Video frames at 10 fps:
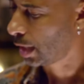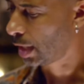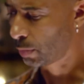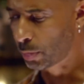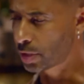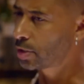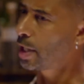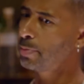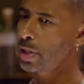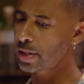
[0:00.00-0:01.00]
and we would just
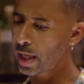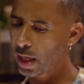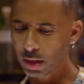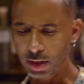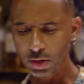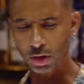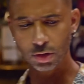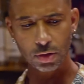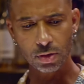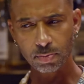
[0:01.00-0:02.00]
take mezcal and
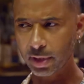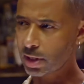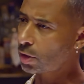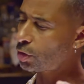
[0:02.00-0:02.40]
chartreuse and make these little